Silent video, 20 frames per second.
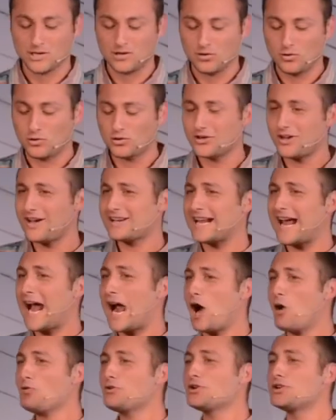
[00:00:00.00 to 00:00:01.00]
Or, God,
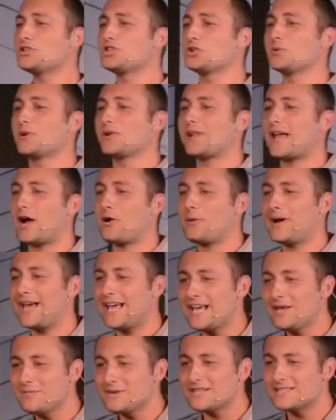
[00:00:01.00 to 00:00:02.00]
how could you allow
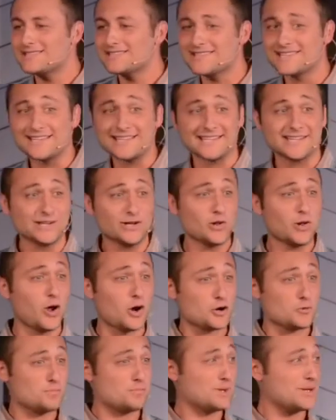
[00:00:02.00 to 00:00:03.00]
Haman to kill
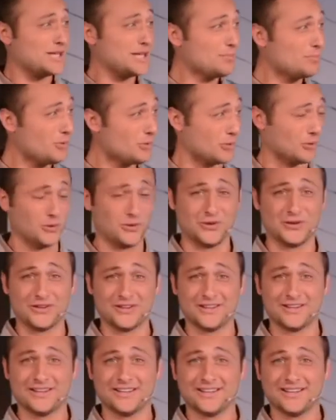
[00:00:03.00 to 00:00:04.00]
our people?
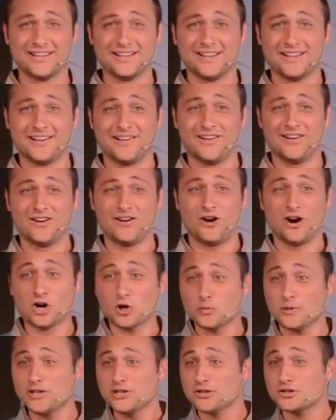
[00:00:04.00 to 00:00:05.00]
Aren't
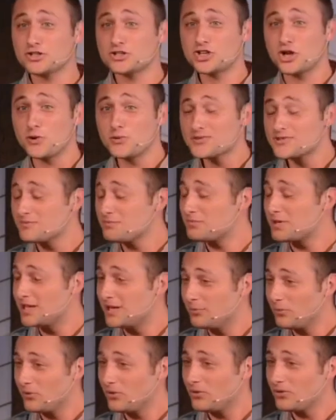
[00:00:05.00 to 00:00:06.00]
we your chosen
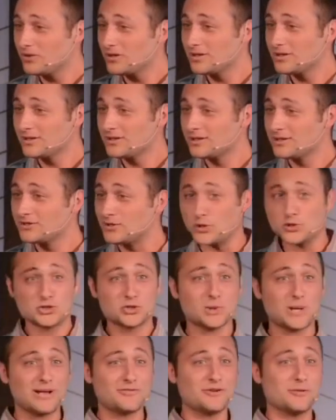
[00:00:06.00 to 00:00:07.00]
people? Don't you have a